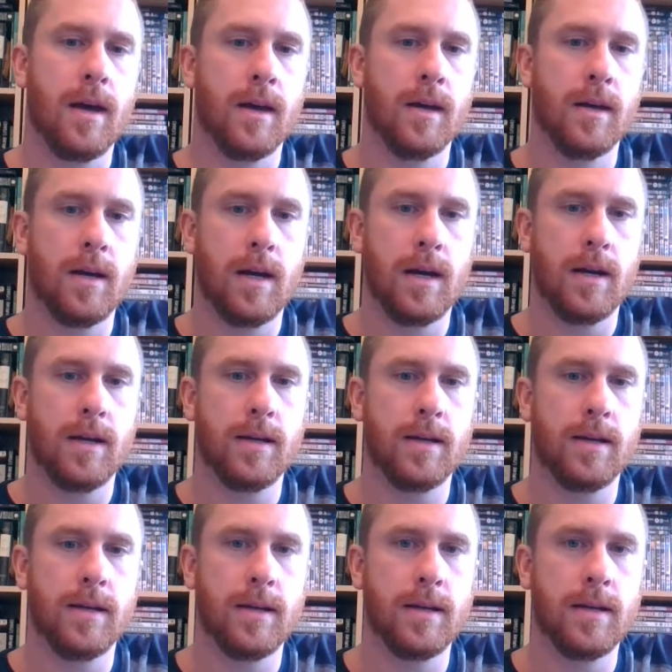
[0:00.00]
Uh,
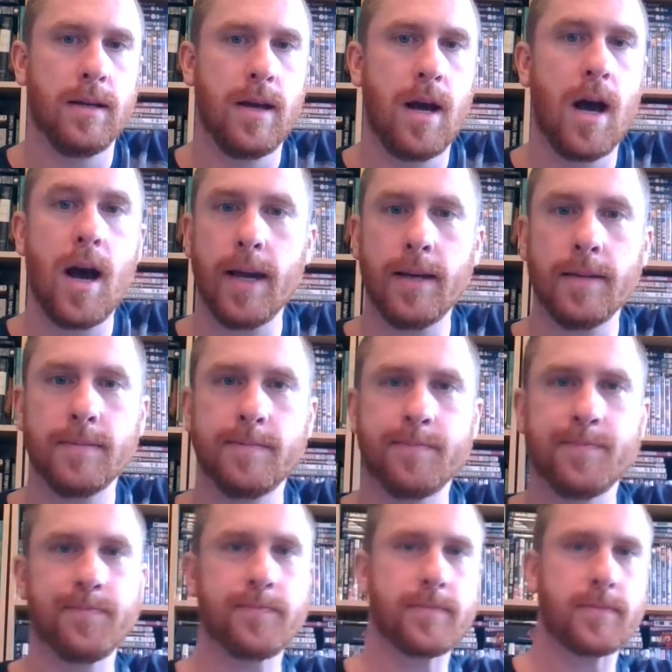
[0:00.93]
Hi,
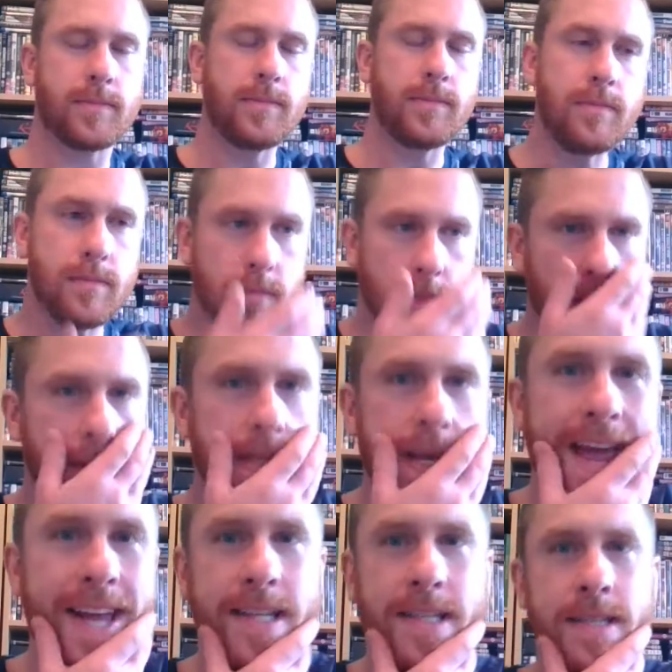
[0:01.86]
it's
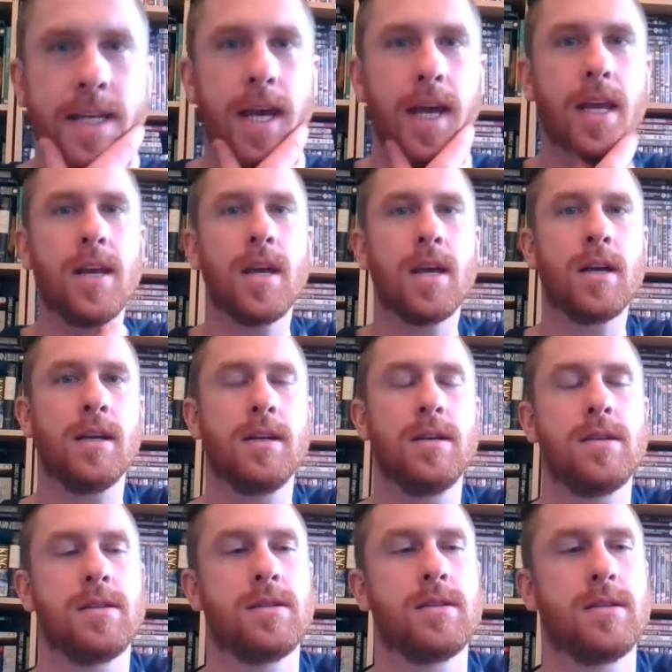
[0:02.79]
SK
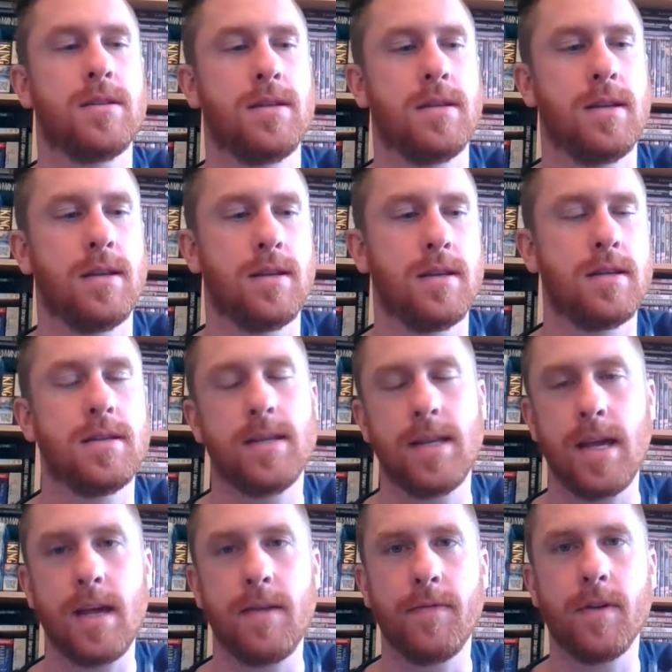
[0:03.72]
Nicholas,
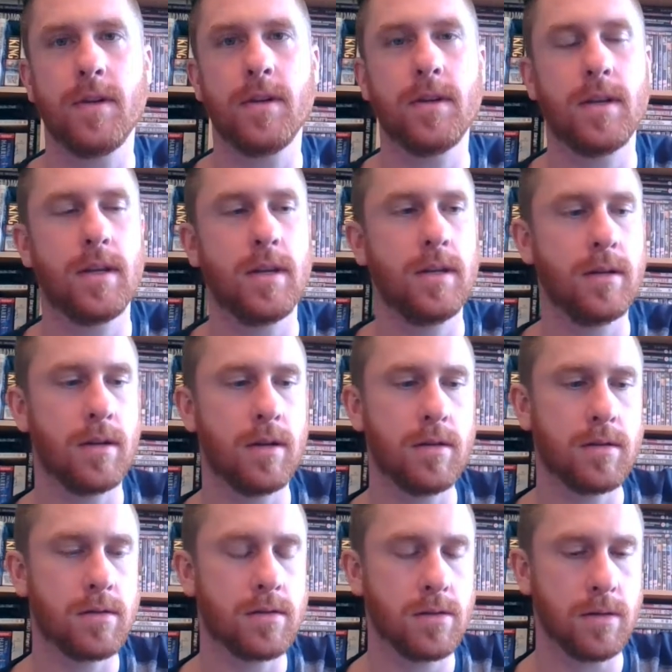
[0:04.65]
Stephen, you know
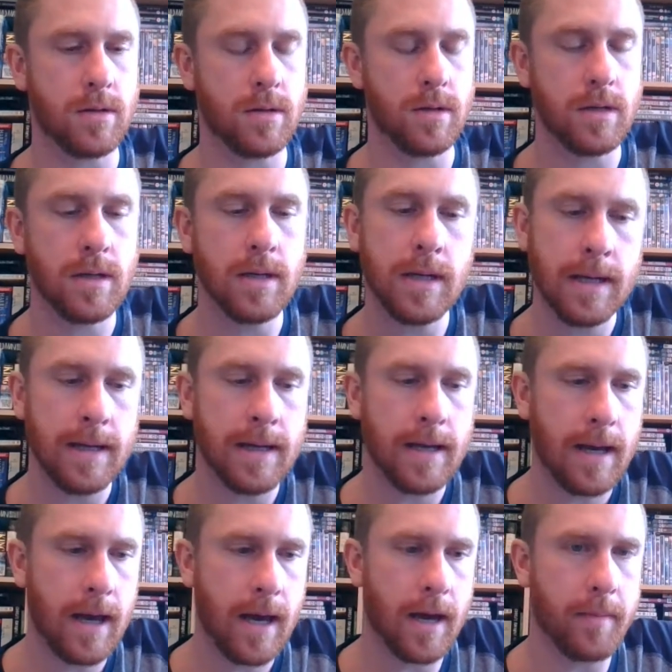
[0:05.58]
the score.
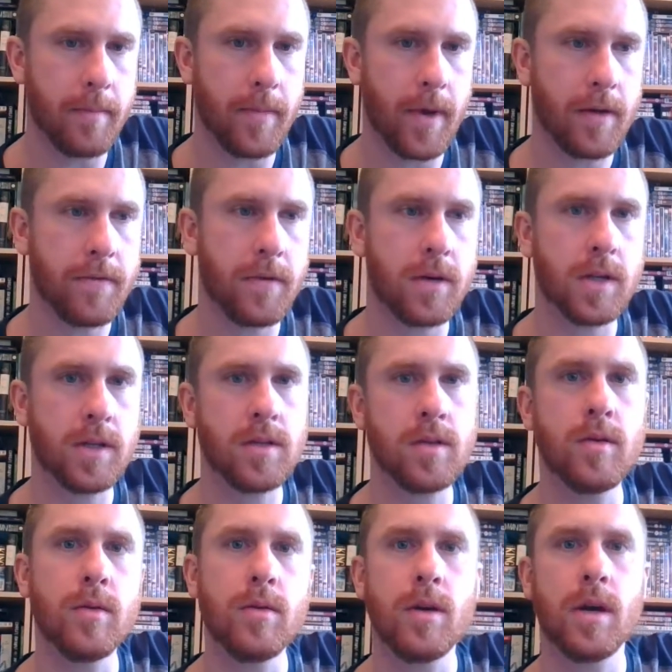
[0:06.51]
I thought I'd
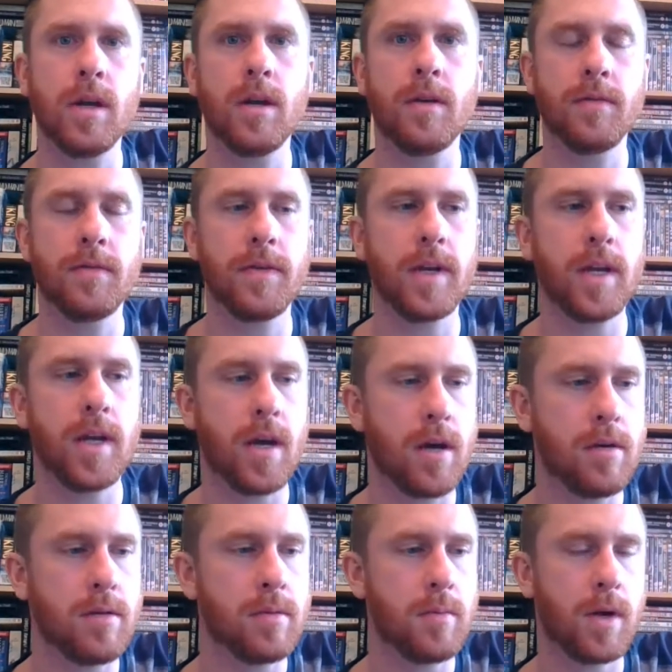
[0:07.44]
do another
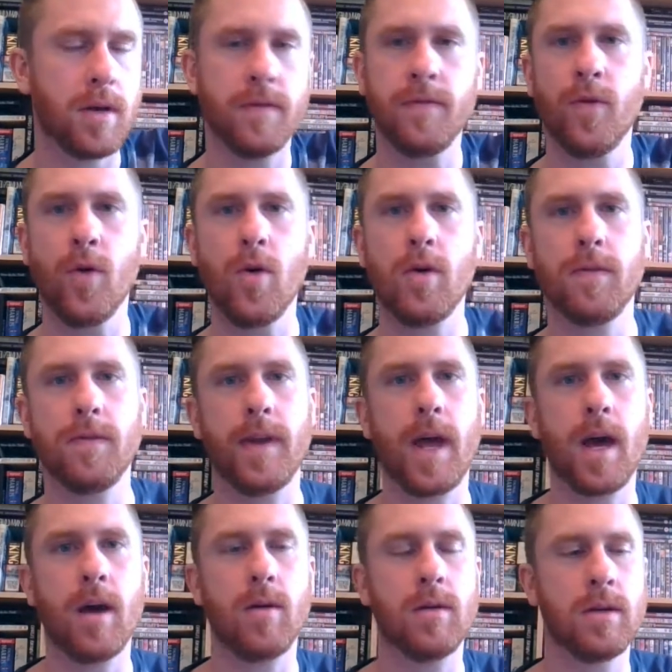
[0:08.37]
video, my fourth
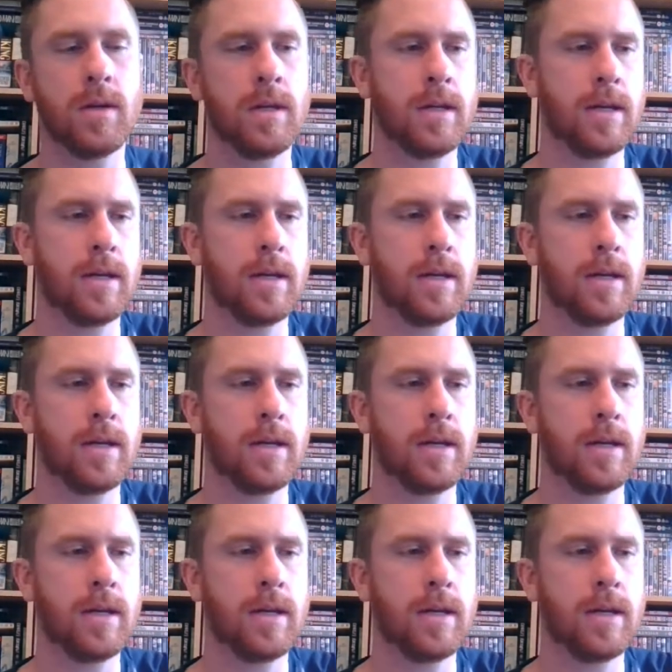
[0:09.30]
now.